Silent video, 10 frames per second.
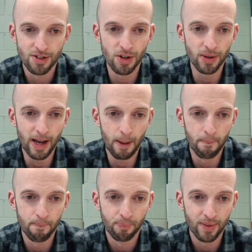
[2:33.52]
So yeah,
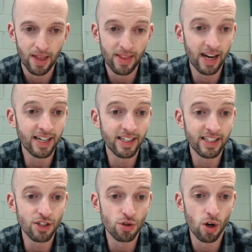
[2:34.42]
then I did
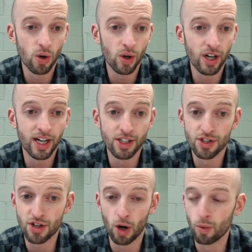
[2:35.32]
an intro
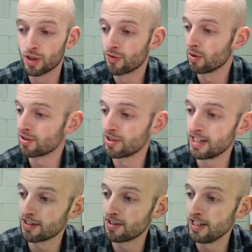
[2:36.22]
to Star Wars Force and
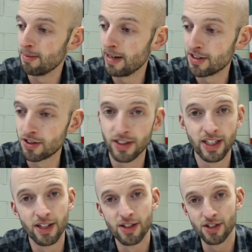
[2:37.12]
Destiny, and
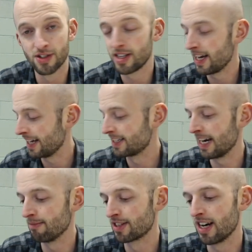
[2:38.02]
basically just had
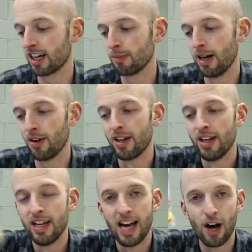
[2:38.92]
time to talk about
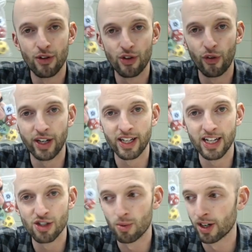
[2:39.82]
how these funny
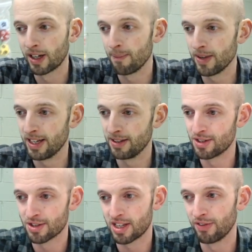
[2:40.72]
dice work and
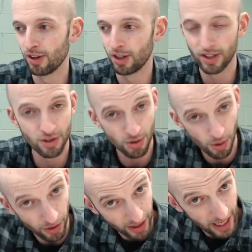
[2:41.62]
just give a little
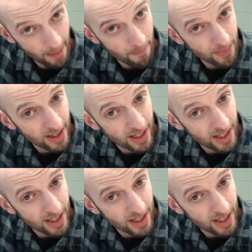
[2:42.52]
intro to the game.